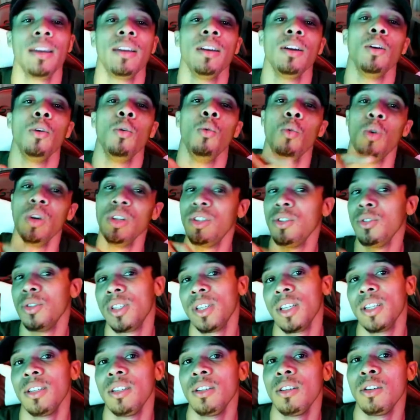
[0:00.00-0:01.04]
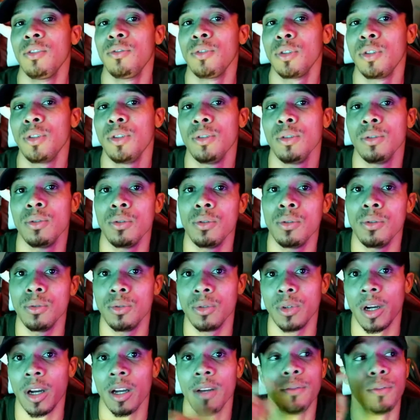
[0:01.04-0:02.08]
Once you send it over to your Google
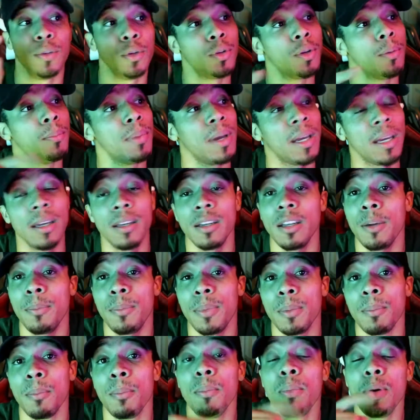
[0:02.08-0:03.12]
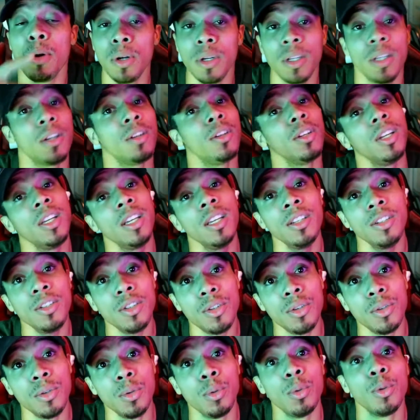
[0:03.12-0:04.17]
Drive, you can pick it up and put it
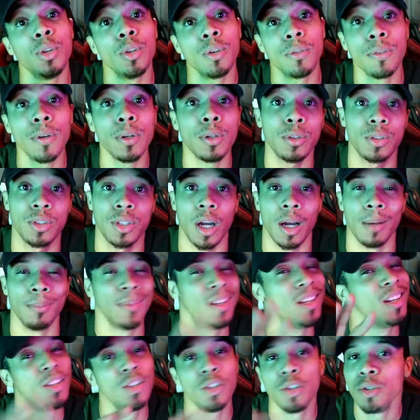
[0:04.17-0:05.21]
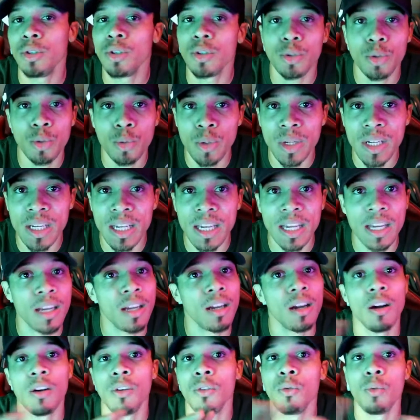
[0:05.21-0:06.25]
into your Photoshop. Do your tweaking
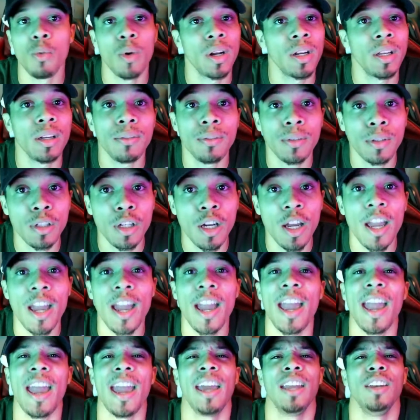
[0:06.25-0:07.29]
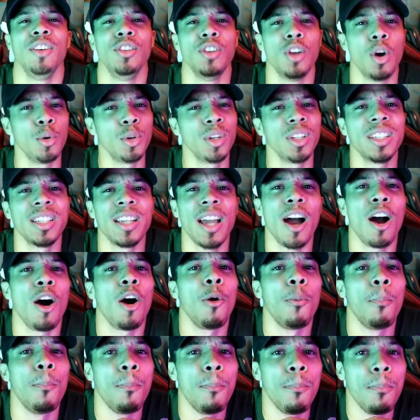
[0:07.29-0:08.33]
of whatever, and notice
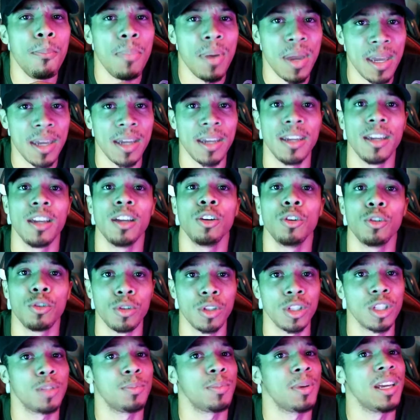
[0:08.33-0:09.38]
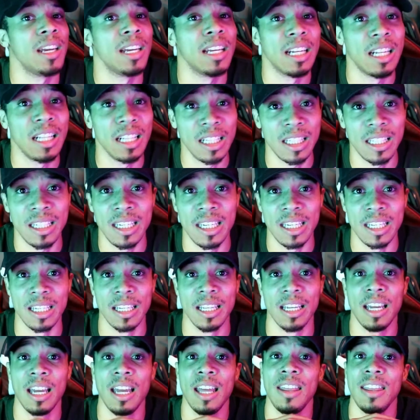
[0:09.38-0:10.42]
how big, crisp, and clean
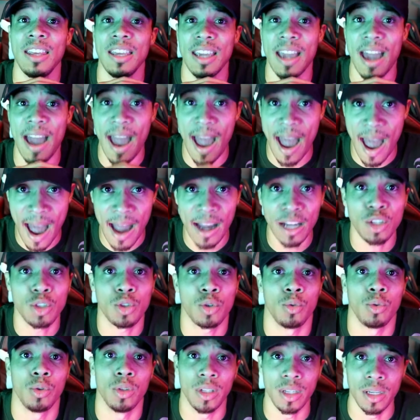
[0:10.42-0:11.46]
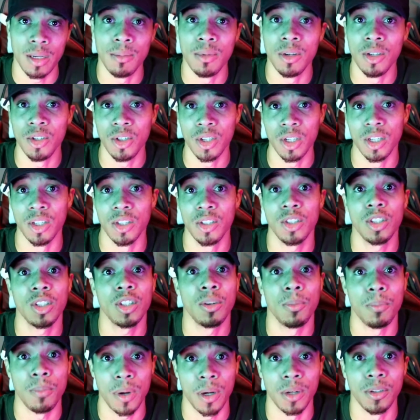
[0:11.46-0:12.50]
the actual image is
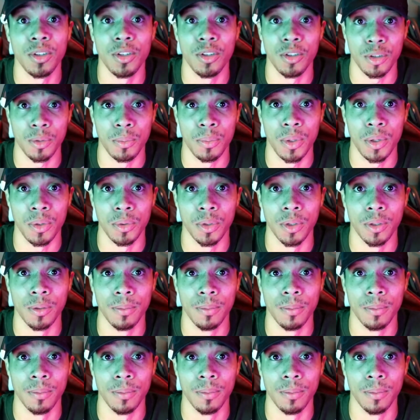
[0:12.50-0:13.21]
compared to your computer.